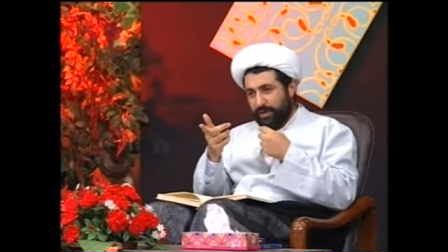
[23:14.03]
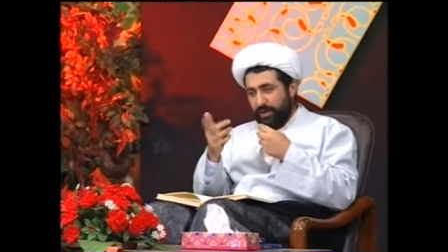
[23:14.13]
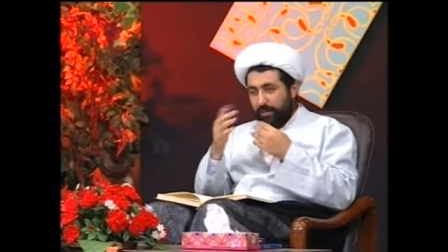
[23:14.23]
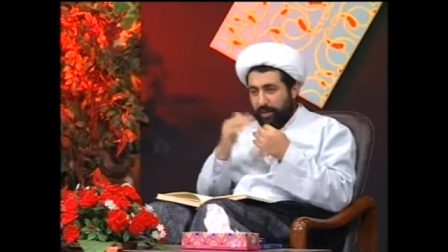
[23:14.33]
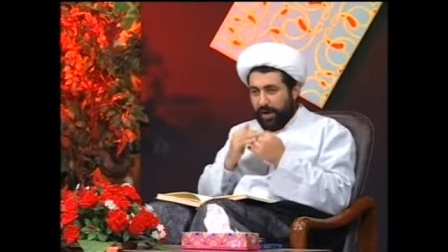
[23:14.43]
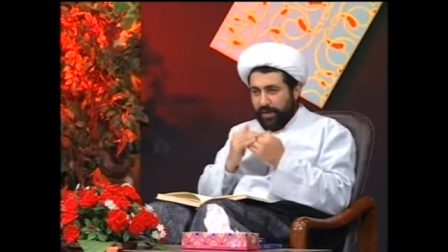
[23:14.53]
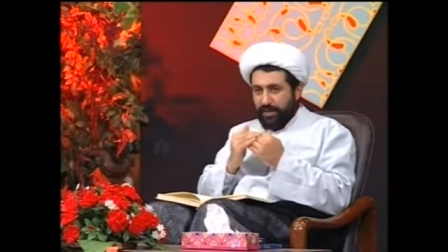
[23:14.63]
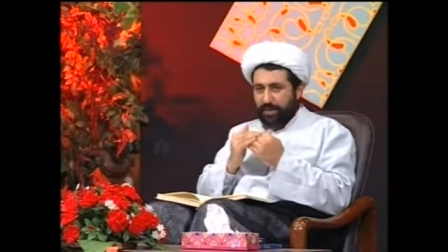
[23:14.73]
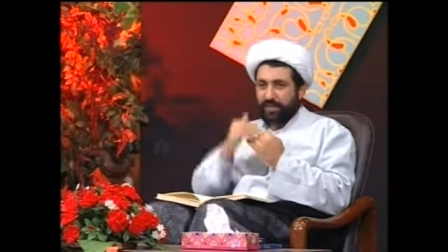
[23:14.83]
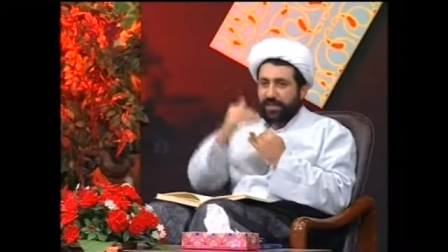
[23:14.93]
my
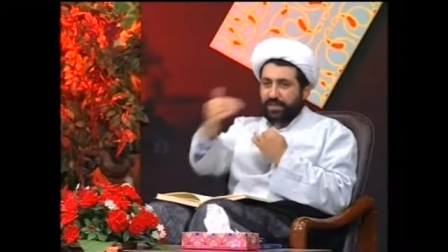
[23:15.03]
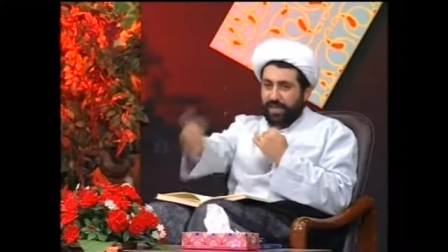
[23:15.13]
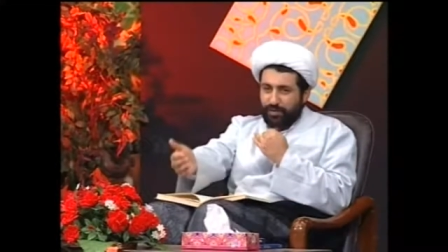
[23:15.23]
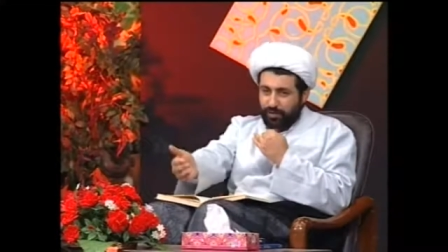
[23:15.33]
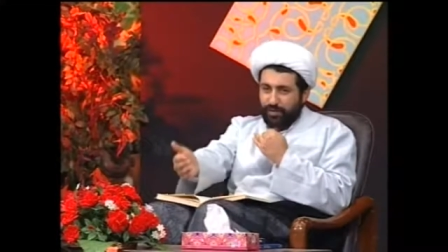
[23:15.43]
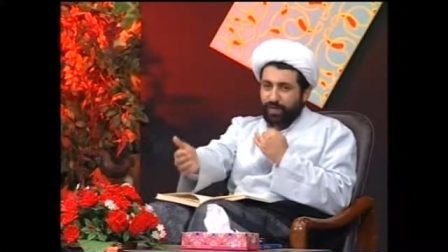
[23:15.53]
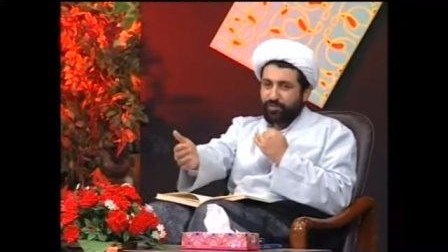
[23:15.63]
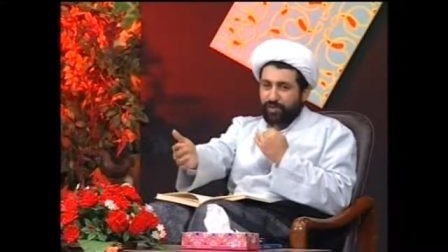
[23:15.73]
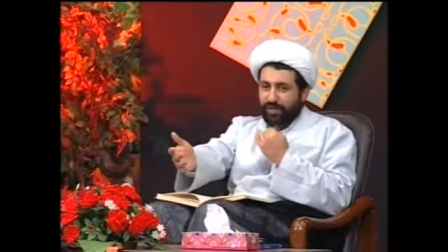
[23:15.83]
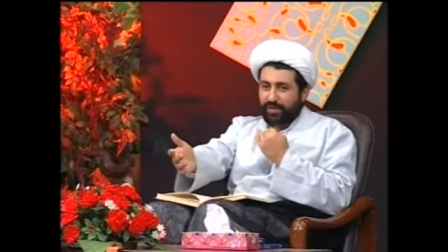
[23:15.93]
interests and your
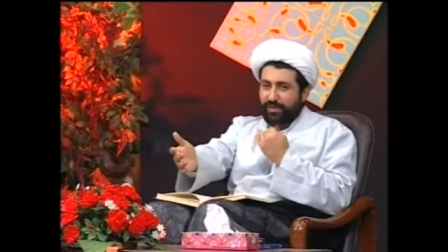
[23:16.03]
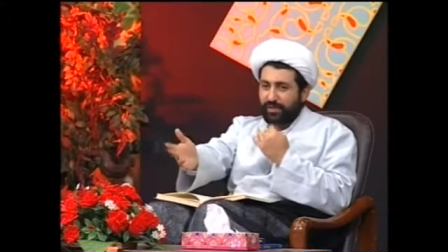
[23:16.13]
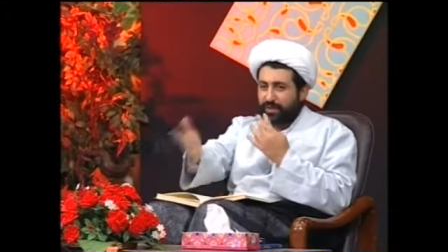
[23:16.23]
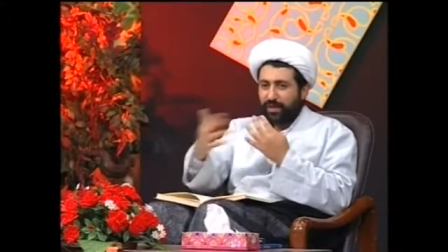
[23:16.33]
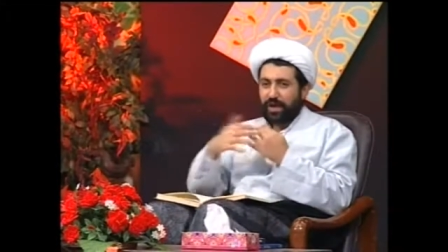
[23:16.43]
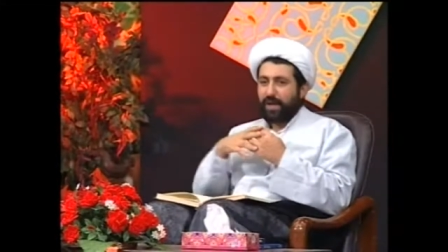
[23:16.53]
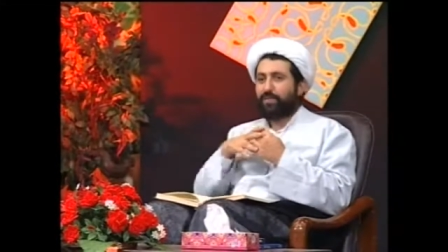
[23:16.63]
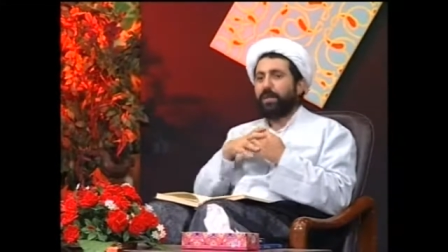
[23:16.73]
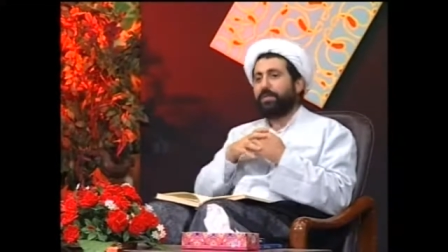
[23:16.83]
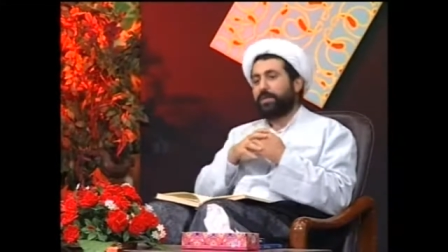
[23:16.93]
interests, I am
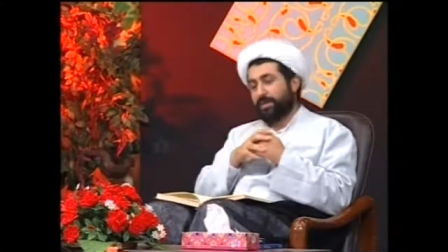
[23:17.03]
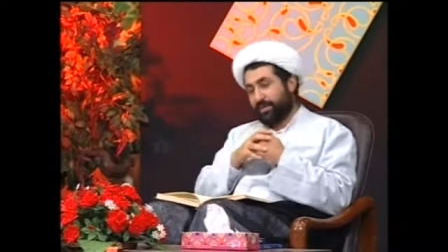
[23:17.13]
limited.